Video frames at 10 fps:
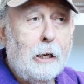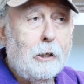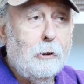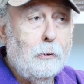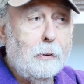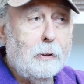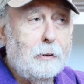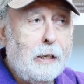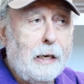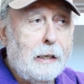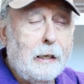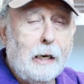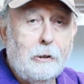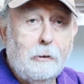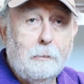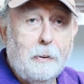you can take it and you can